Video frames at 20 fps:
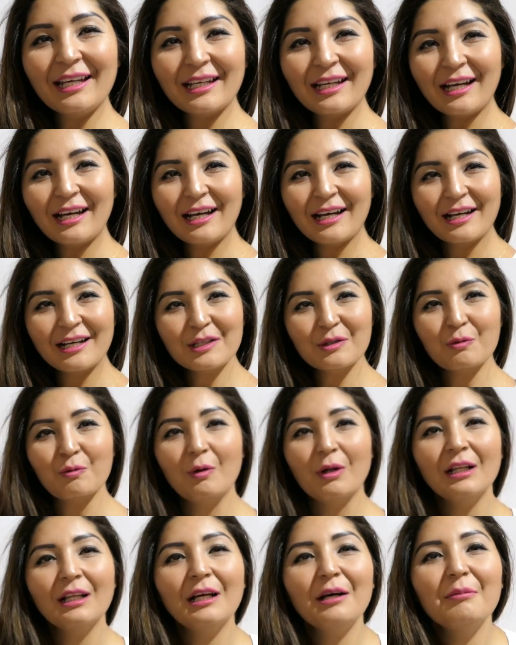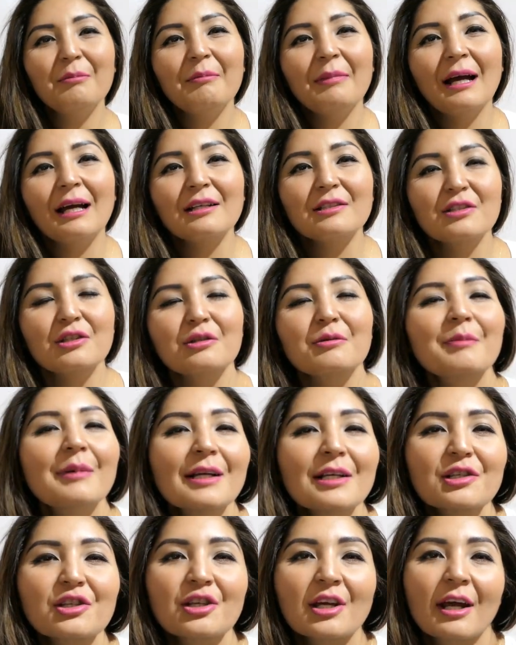Guys, welcome back to
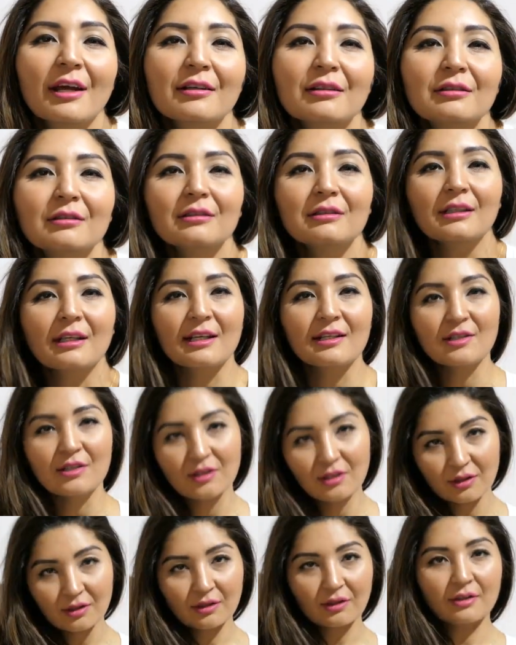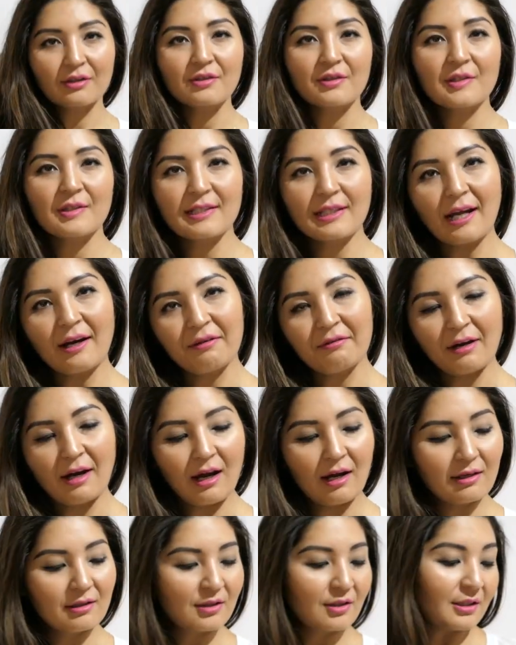my channel. It's your girl
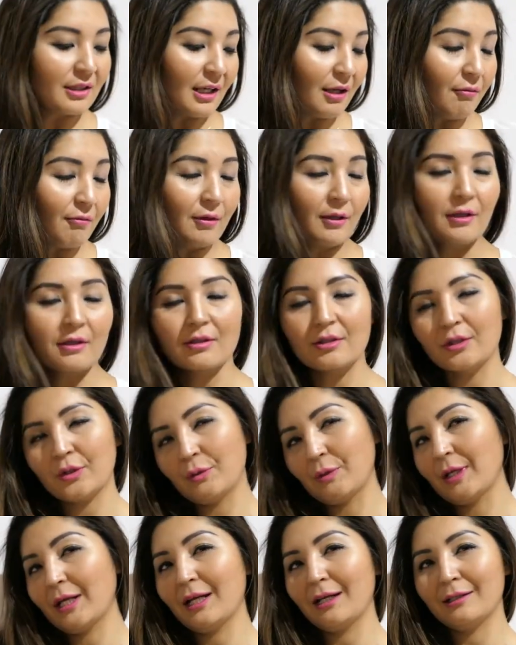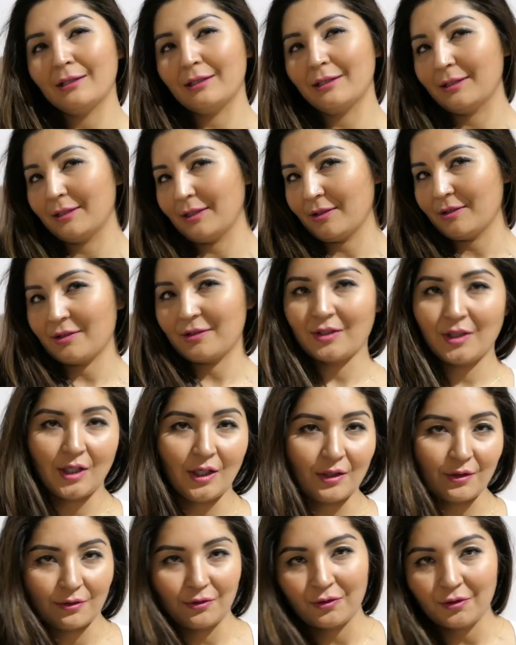Sarah. Today we are doing another
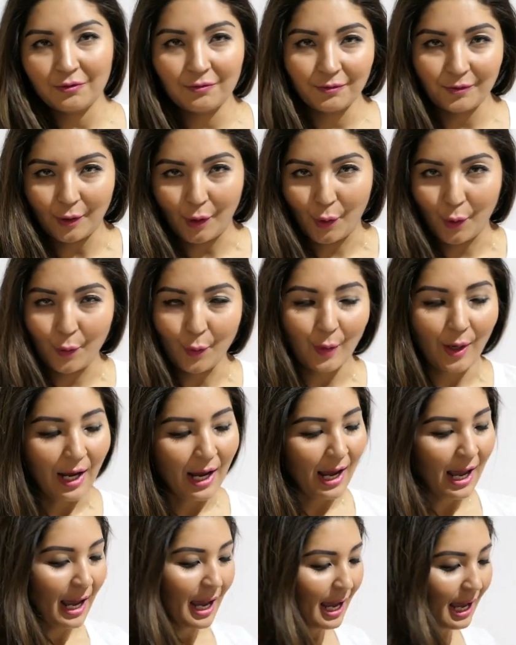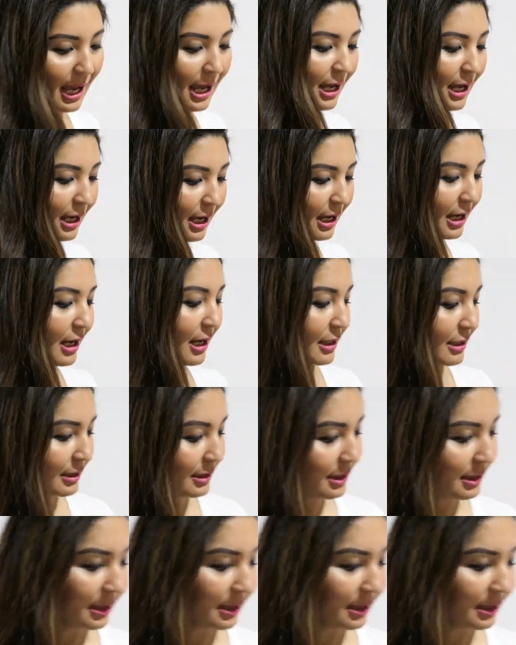sneaker review, and